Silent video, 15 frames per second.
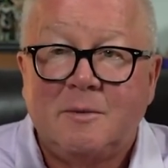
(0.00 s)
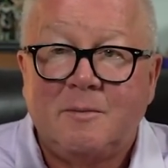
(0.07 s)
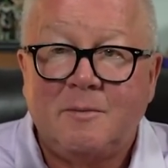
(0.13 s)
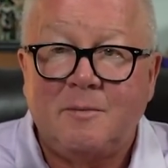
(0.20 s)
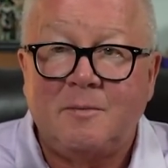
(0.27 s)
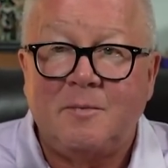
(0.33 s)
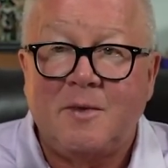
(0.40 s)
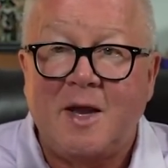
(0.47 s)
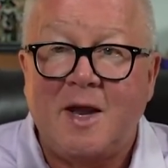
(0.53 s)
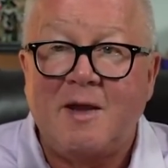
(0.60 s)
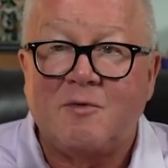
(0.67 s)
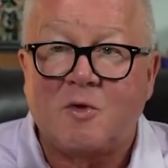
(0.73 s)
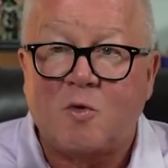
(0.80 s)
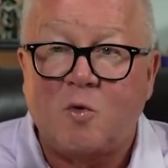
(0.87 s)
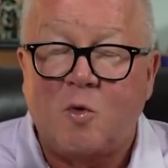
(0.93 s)
I
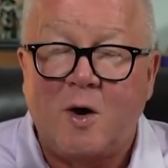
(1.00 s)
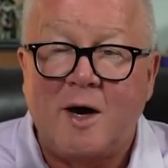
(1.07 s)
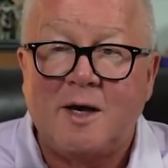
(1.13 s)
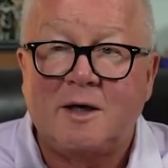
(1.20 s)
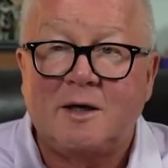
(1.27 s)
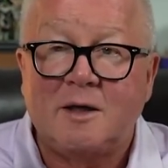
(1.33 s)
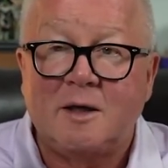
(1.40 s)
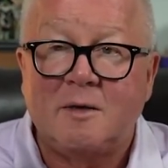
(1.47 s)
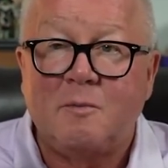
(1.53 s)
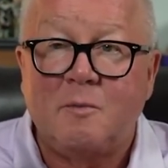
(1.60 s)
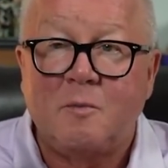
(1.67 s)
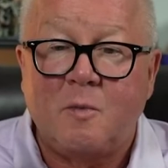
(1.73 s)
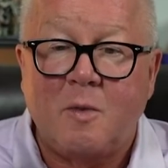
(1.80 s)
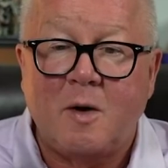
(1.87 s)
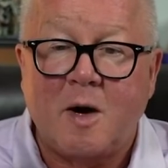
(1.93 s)
have quite a
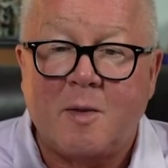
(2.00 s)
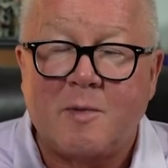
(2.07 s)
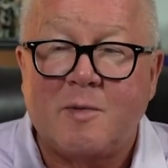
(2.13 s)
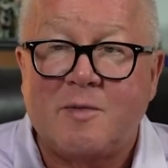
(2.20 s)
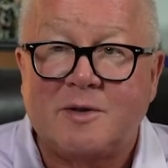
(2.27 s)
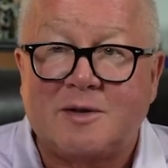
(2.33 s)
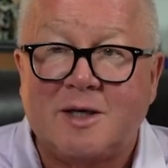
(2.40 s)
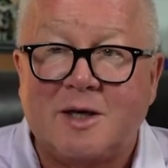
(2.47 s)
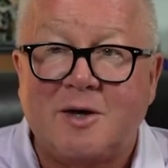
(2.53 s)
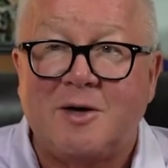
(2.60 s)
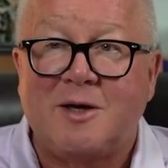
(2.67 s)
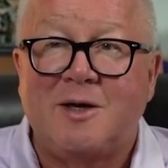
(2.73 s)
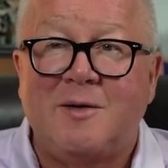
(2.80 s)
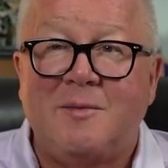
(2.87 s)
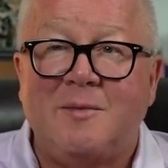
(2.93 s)

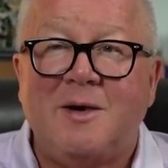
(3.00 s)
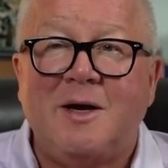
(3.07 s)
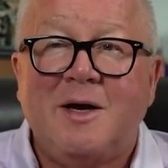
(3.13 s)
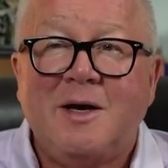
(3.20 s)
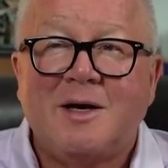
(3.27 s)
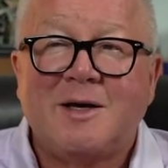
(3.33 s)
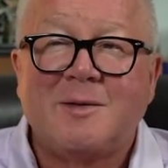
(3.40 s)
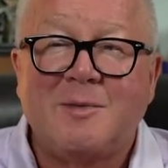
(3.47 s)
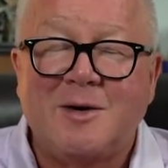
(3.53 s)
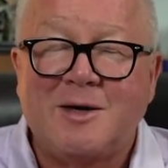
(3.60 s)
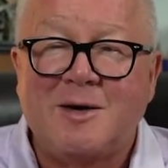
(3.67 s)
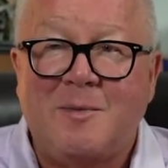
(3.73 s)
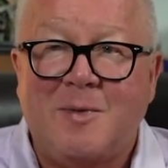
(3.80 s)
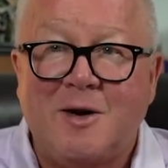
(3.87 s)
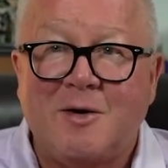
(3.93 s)
armamentarium to bring to
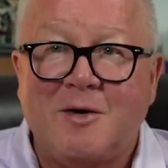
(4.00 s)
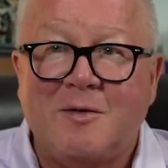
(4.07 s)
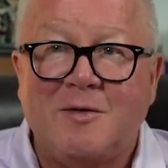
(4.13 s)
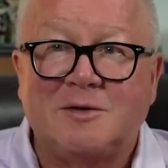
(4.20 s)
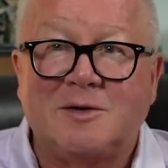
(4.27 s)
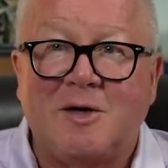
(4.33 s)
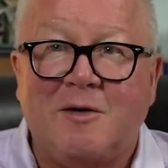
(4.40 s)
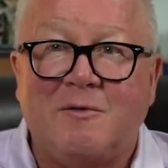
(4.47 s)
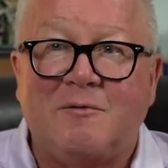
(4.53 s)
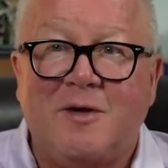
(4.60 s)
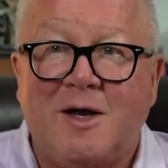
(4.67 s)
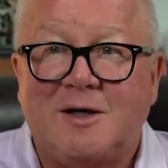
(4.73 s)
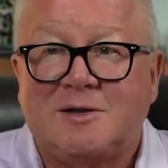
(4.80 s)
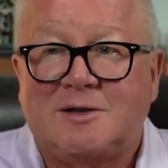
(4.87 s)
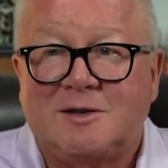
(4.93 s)
bear on those heart
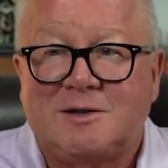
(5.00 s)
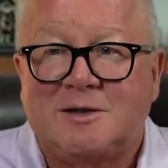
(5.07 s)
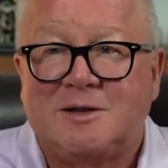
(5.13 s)
flashes.